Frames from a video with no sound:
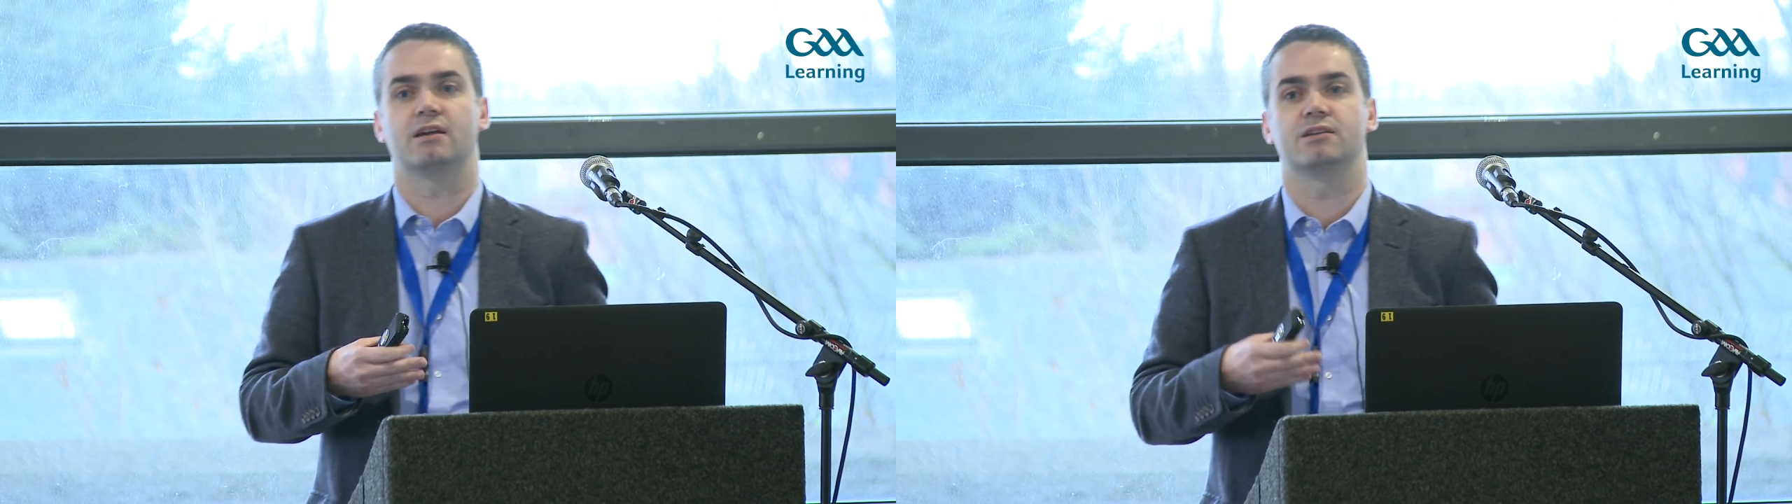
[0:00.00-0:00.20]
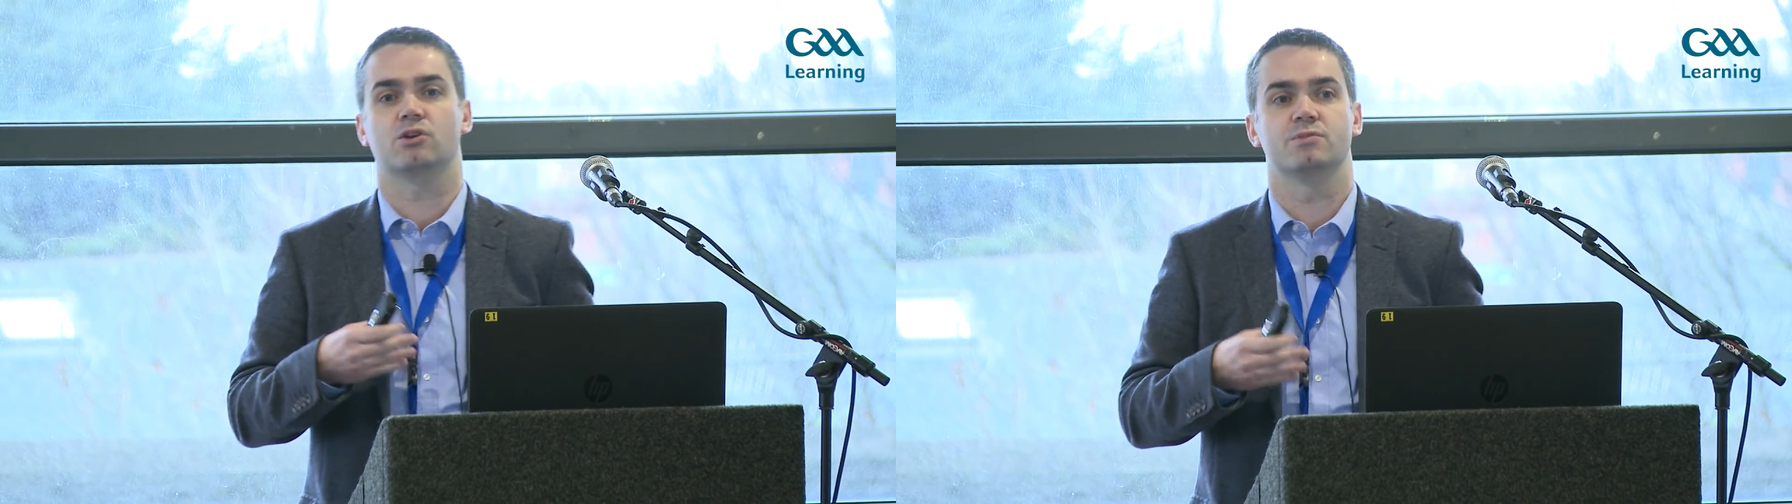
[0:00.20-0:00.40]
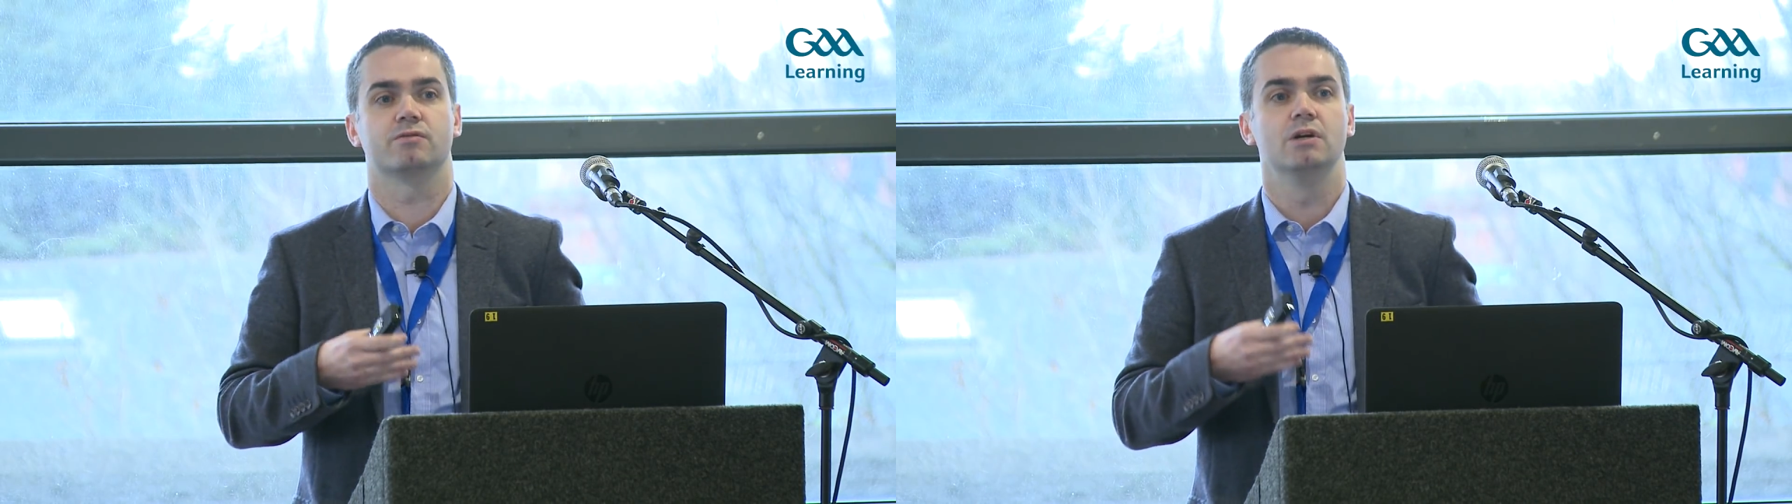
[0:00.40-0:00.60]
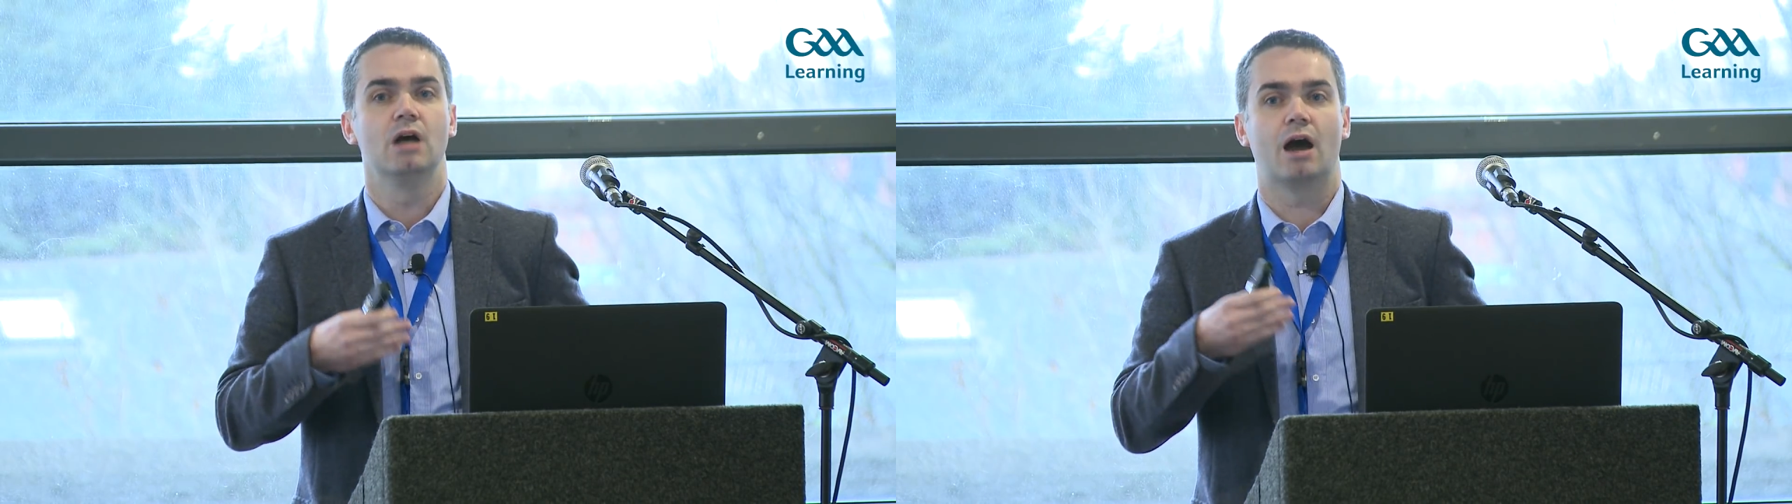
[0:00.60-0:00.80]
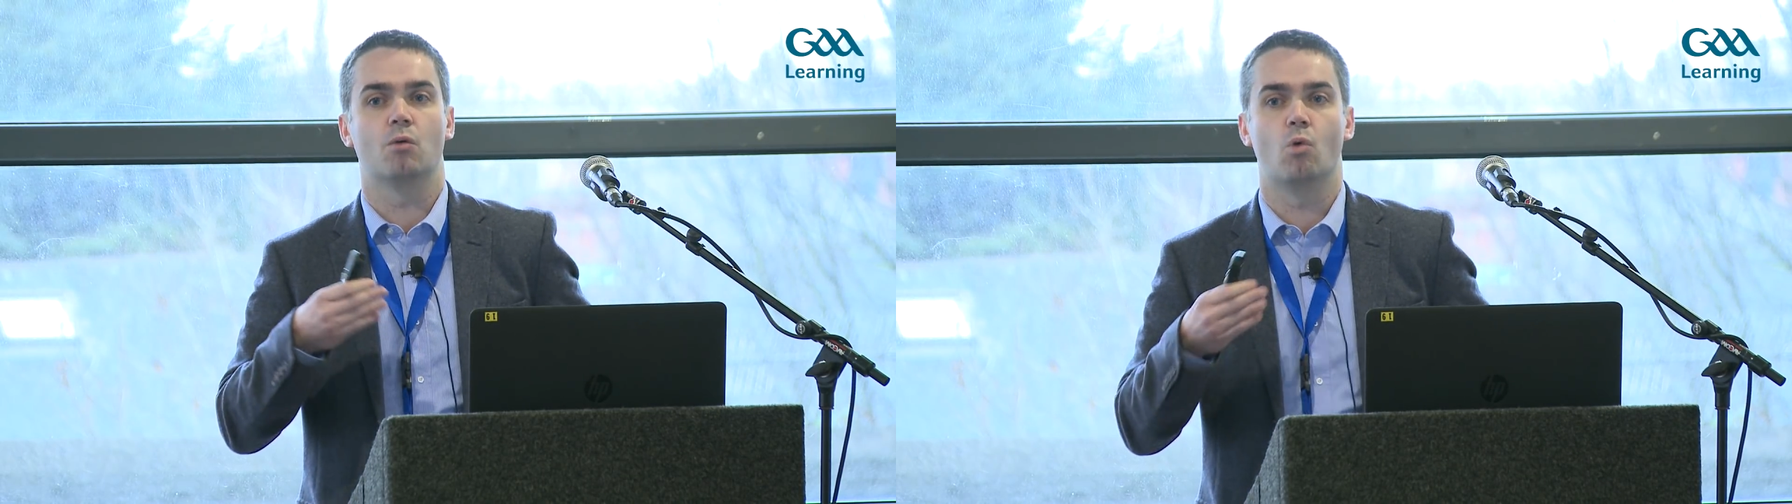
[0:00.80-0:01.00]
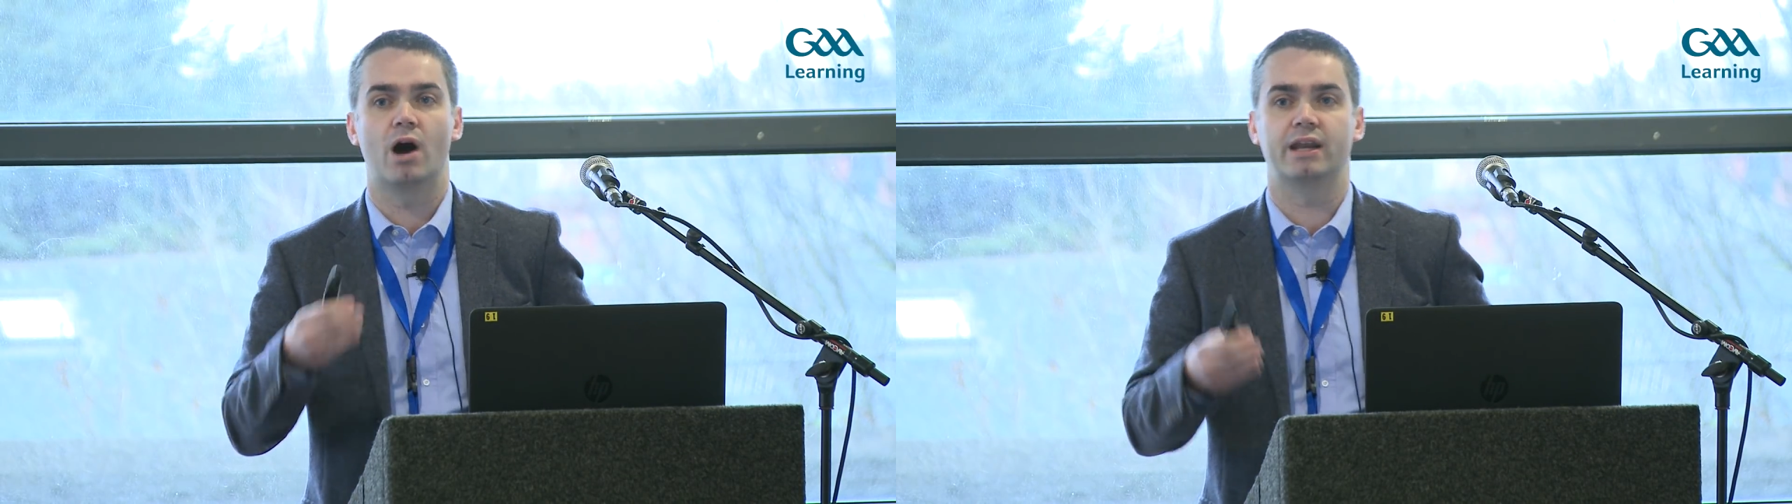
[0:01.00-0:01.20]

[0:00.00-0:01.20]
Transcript: in terms of at what